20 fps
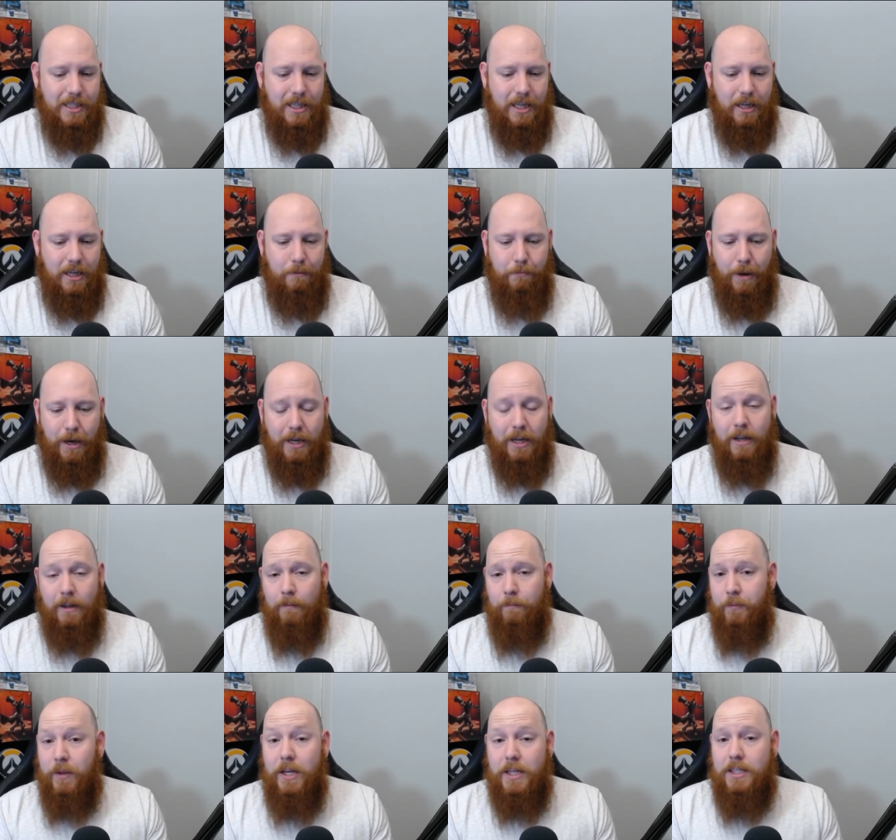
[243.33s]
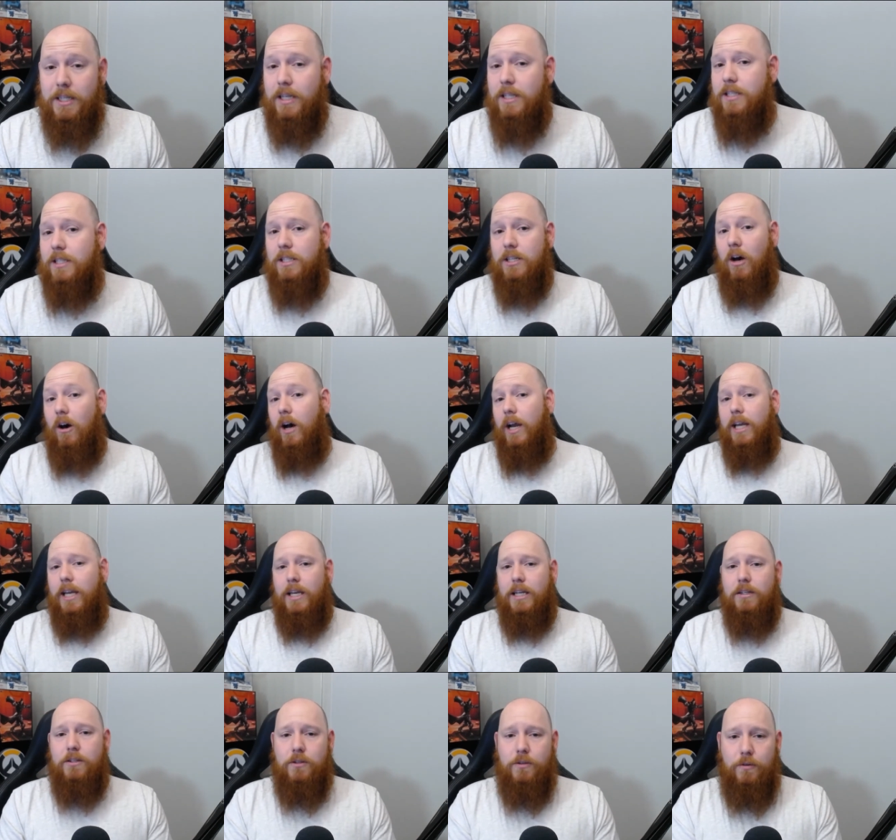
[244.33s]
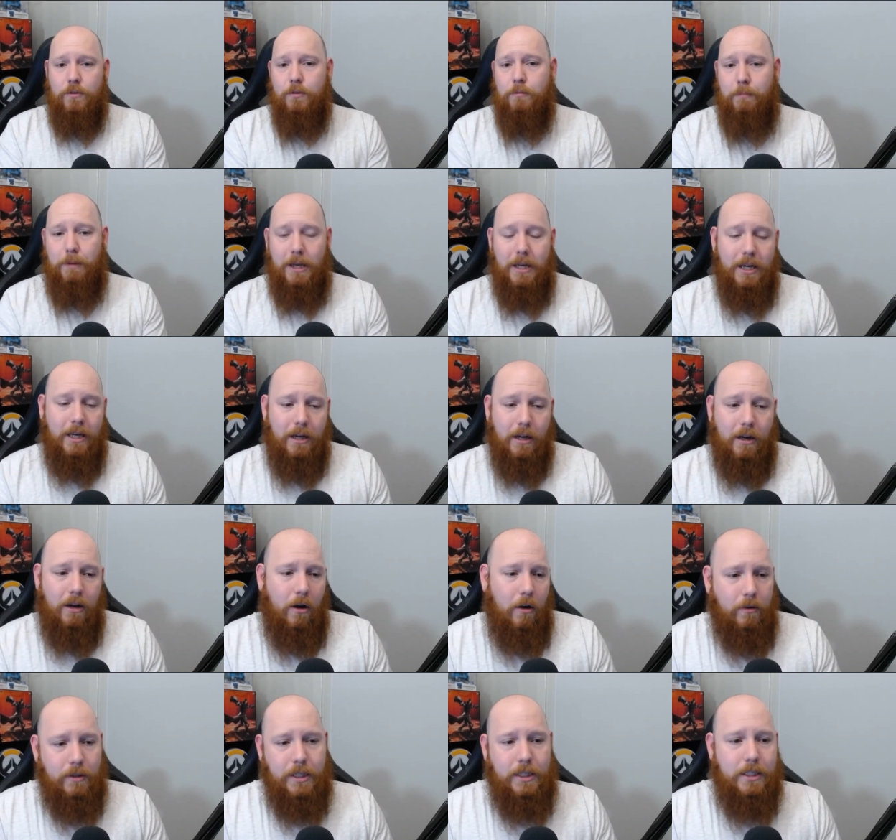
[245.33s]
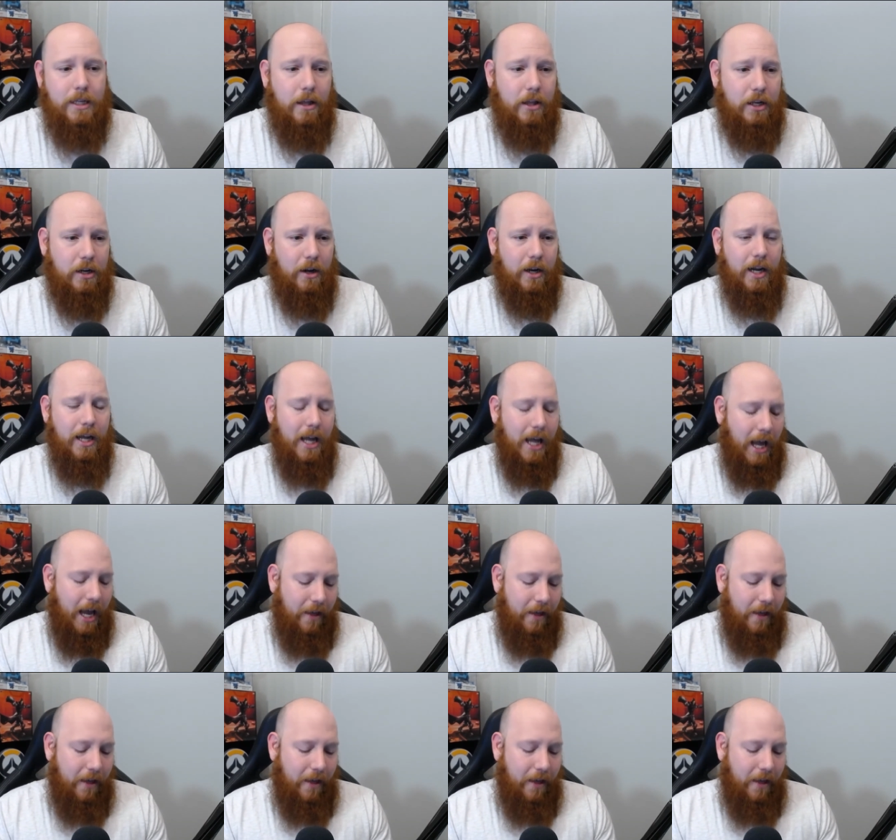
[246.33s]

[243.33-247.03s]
thing, but it does tie into being an Unholy Death Knight,